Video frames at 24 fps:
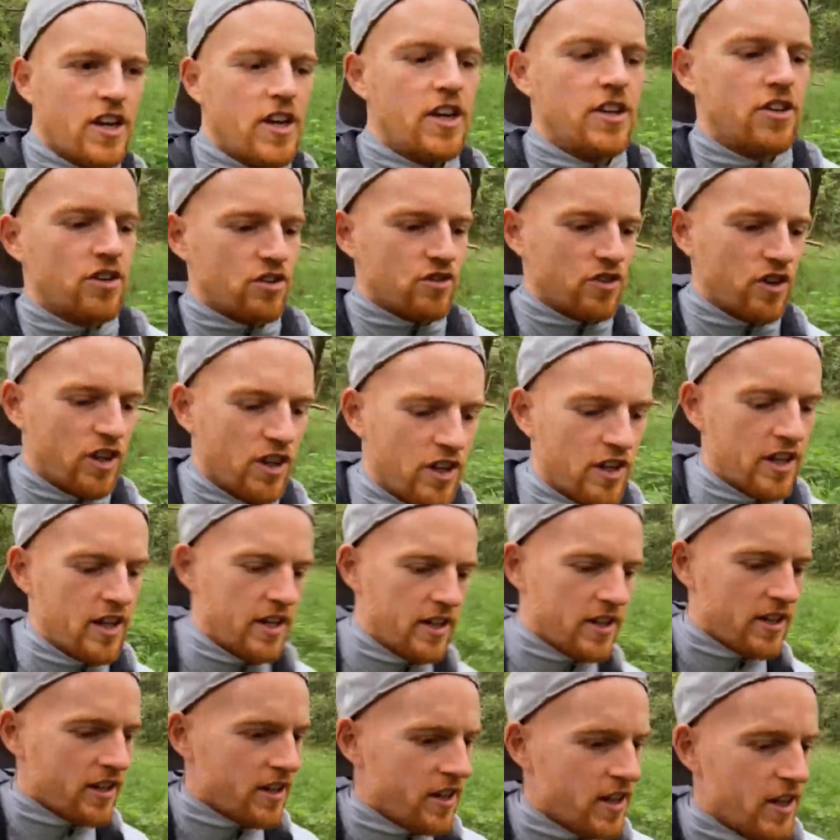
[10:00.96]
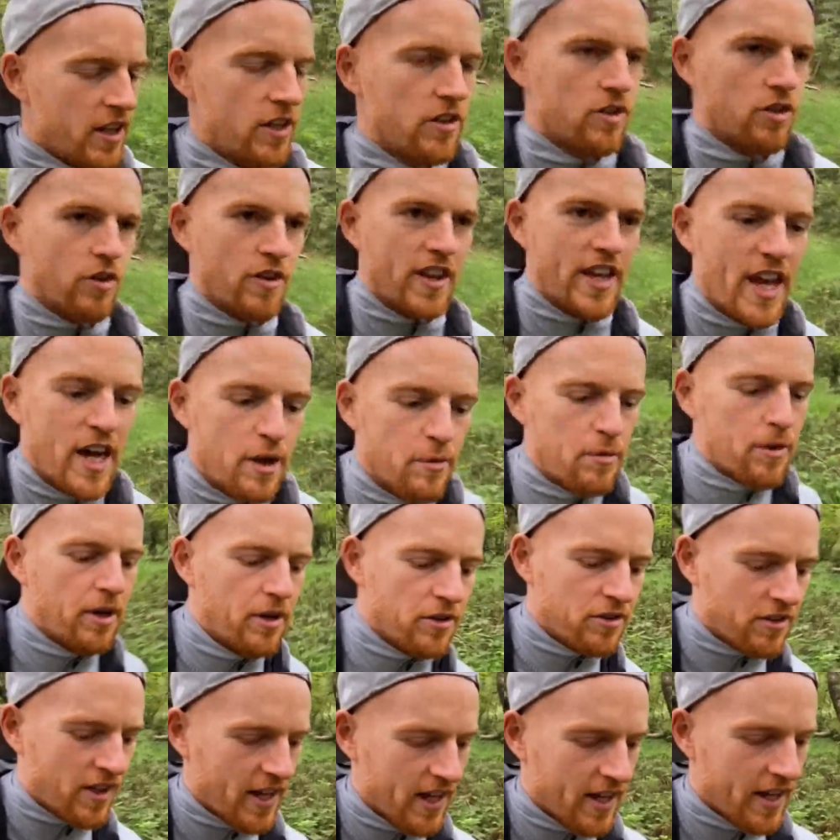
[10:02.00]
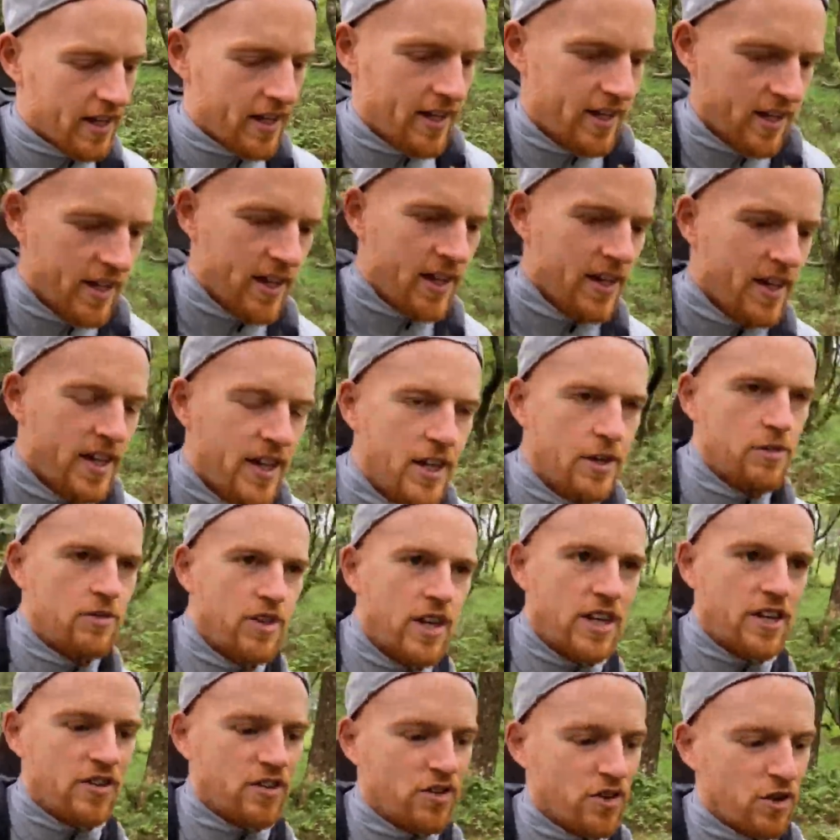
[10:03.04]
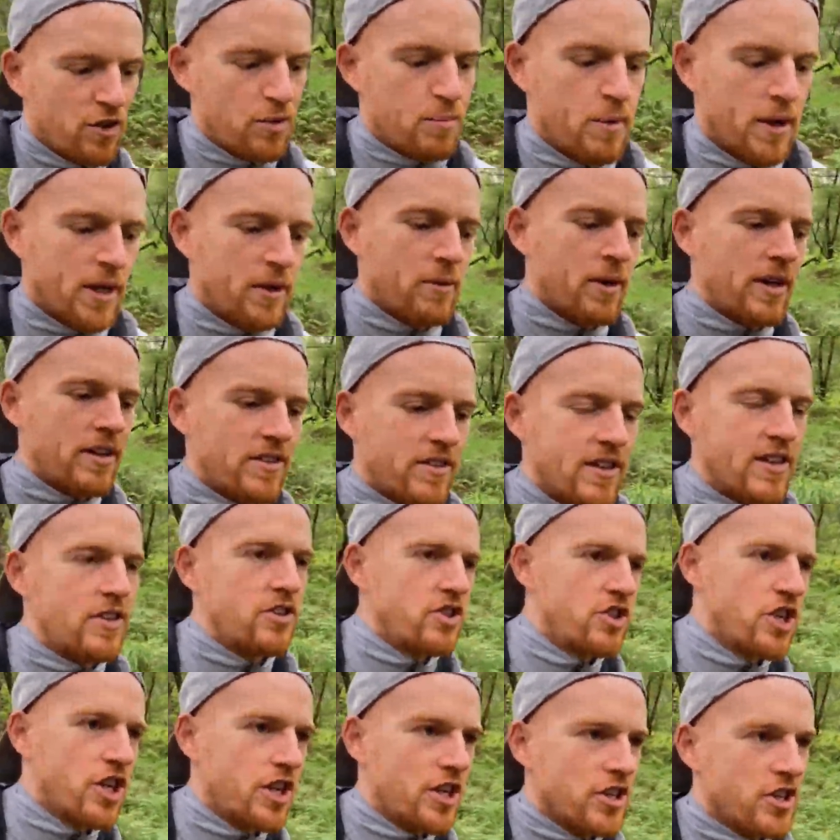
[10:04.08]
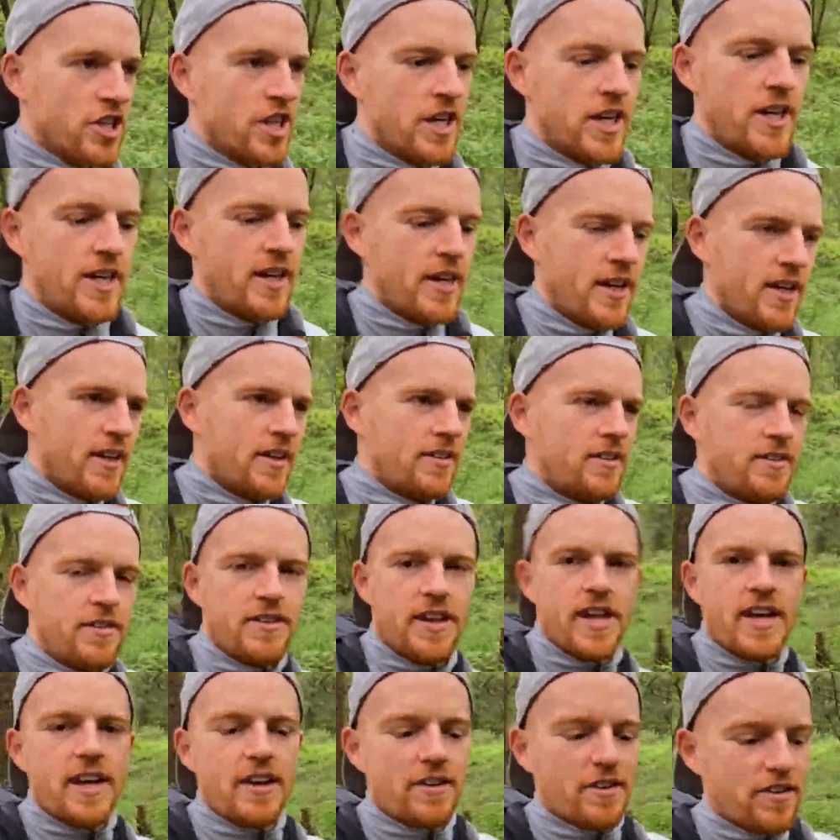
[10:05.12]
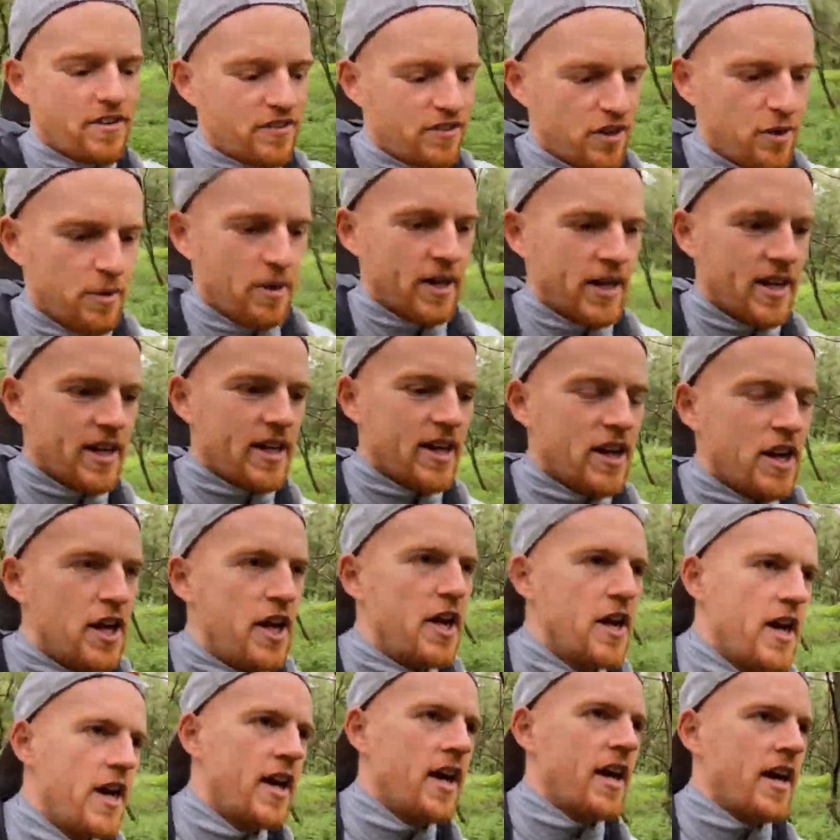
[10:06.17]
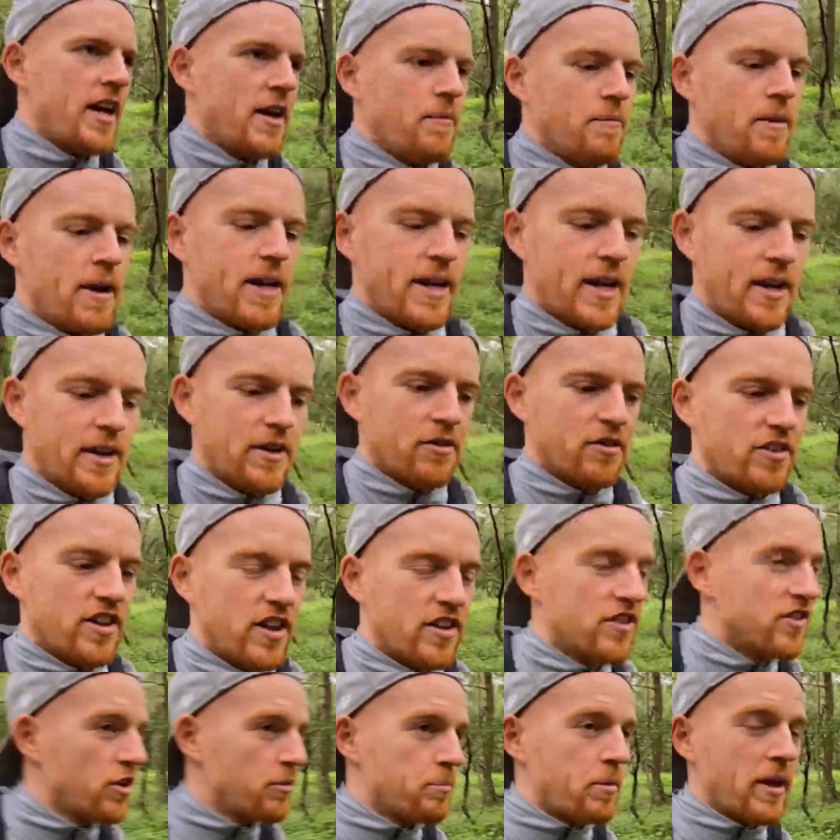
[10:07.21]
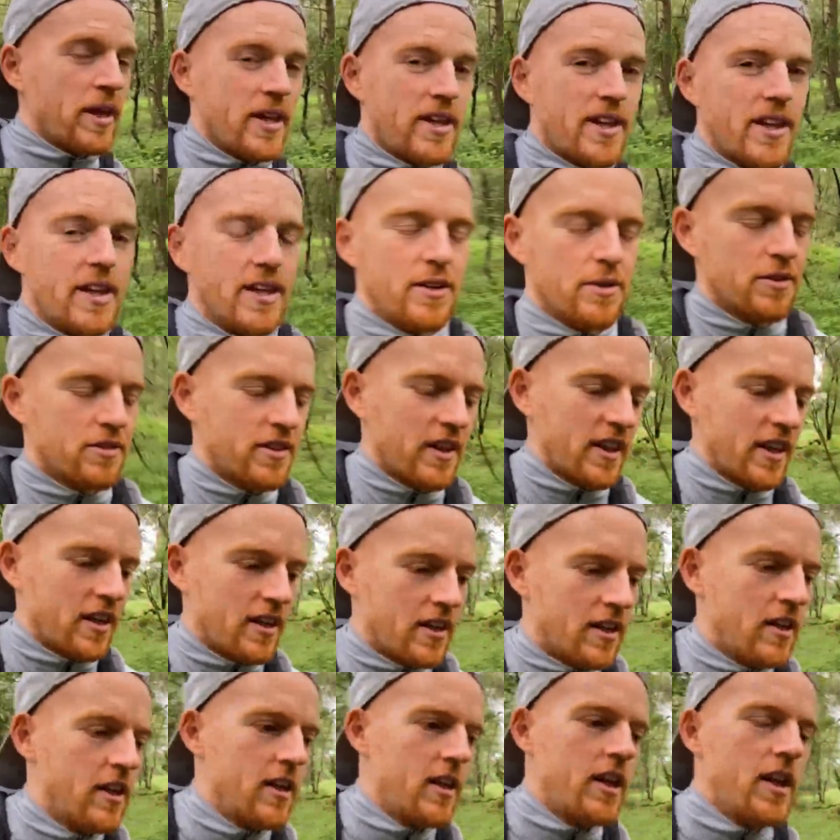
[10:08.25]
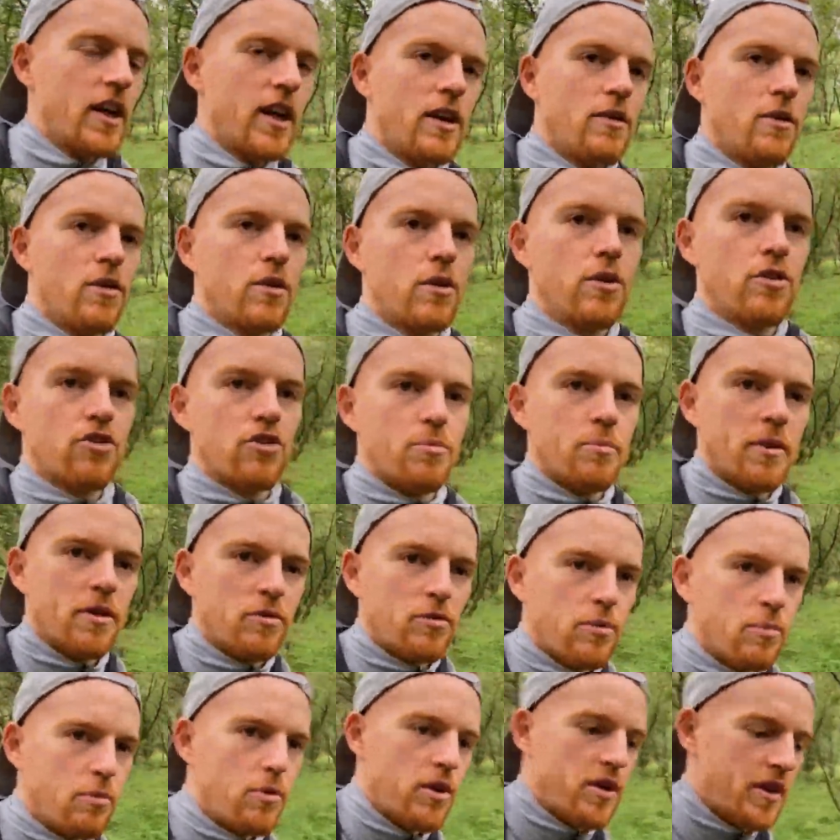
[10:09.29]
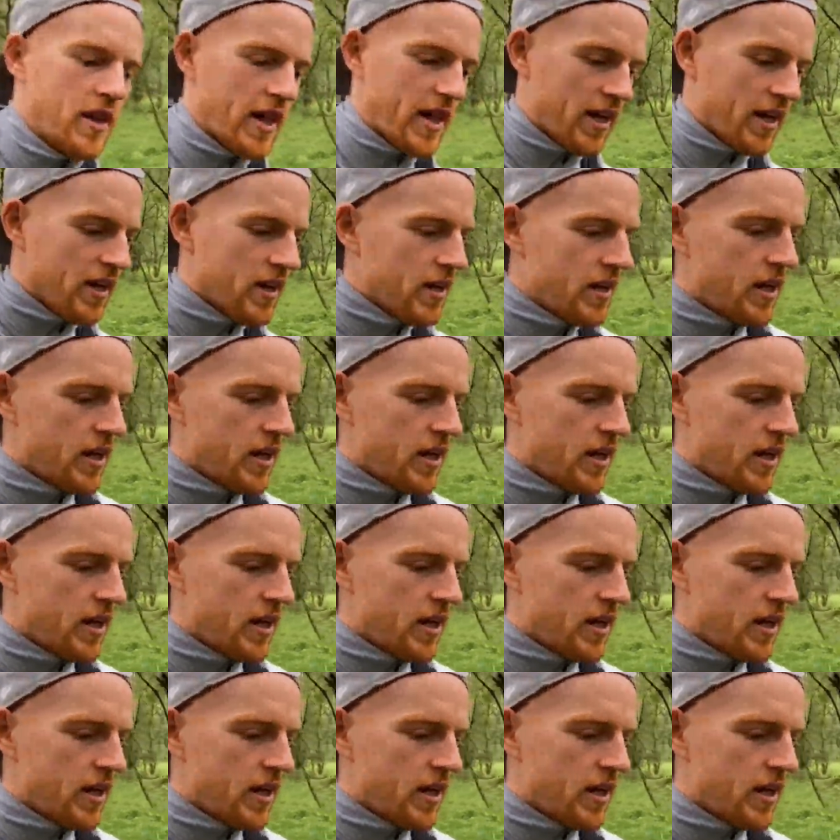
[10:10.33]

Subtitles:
Just follow the sort of the outpost there. It'll take you through the back way into Lodge Church, down through it, and then back out the other side. It's not big, and you'll see I'll record some bits when we're in there.